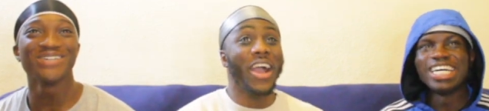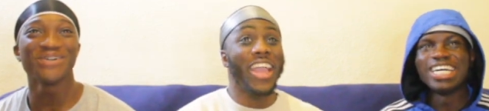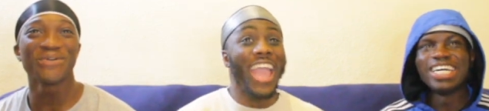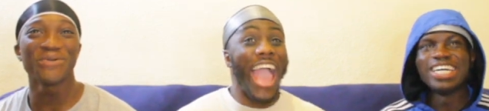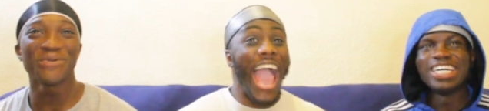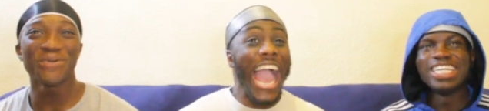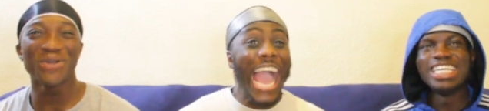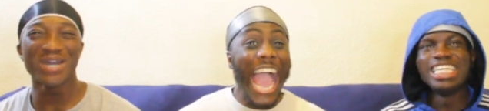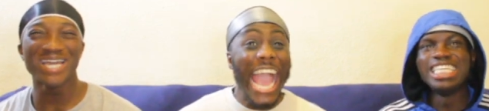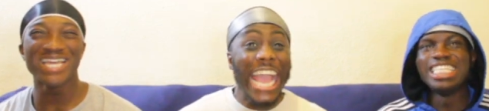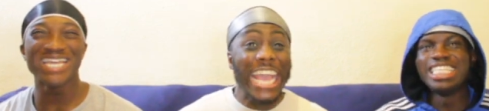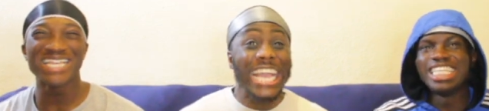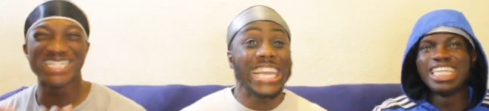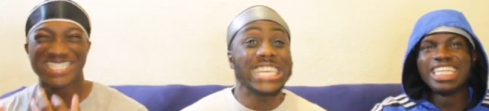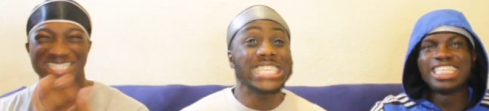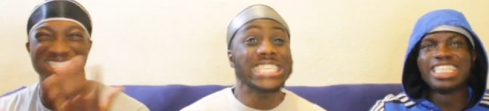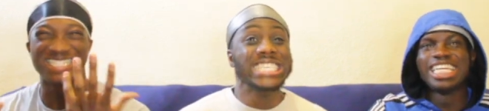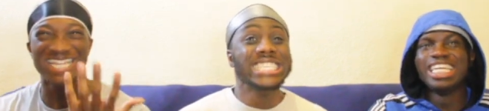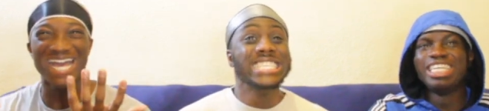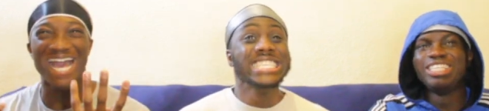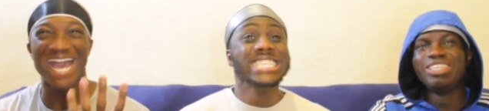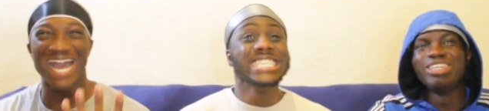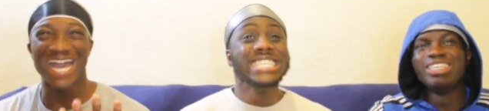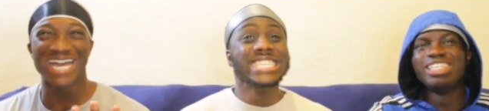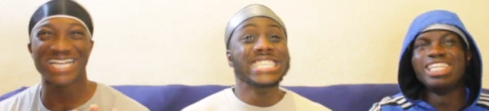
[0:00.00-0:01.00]
Speaker 1: Hey,
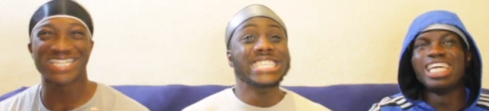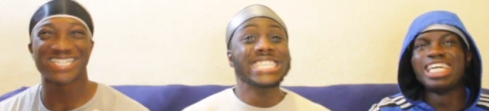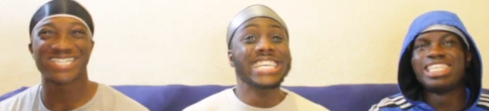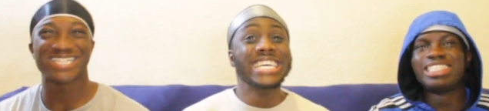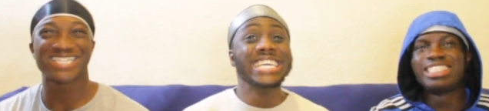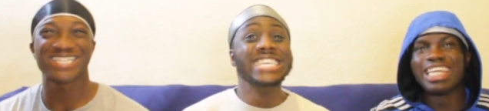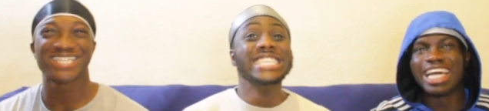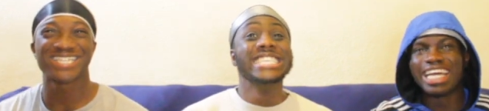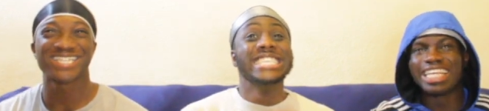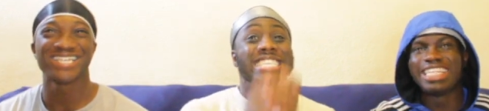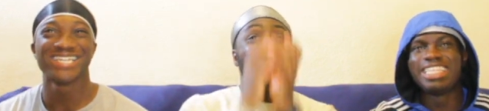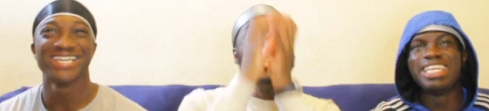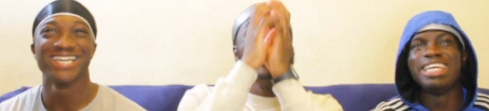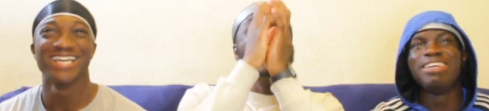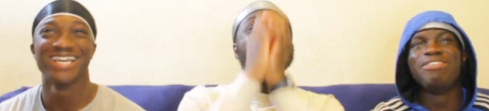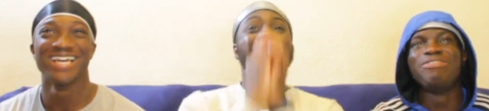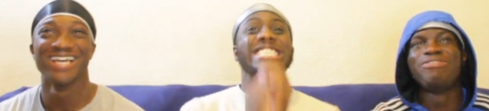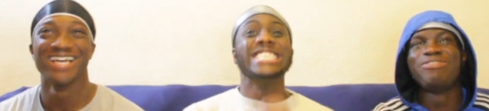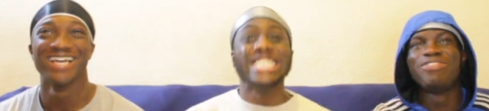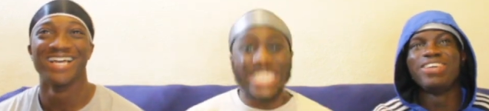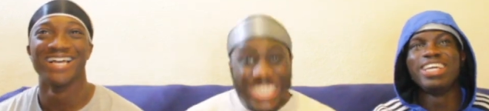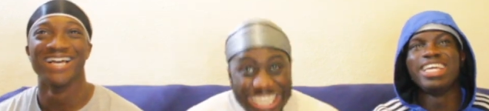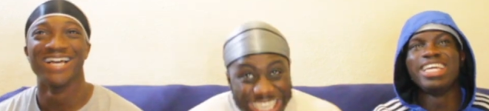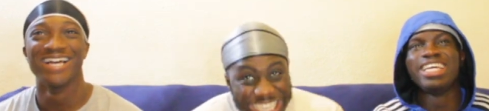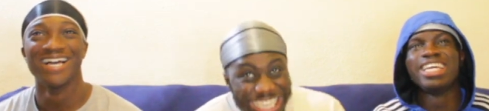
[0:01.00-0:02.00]
he did the exact
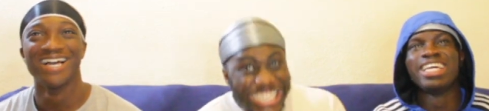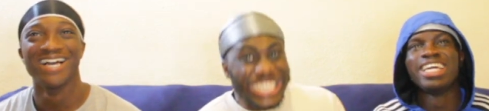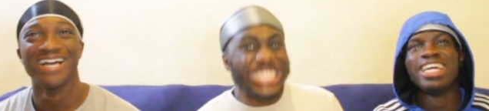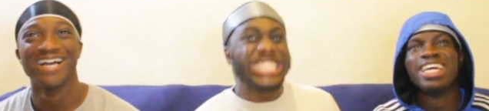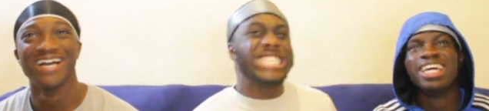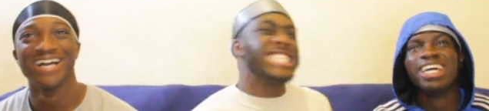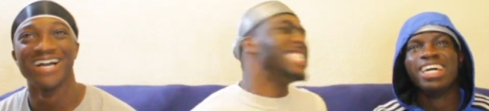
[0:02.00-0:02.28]
same thing.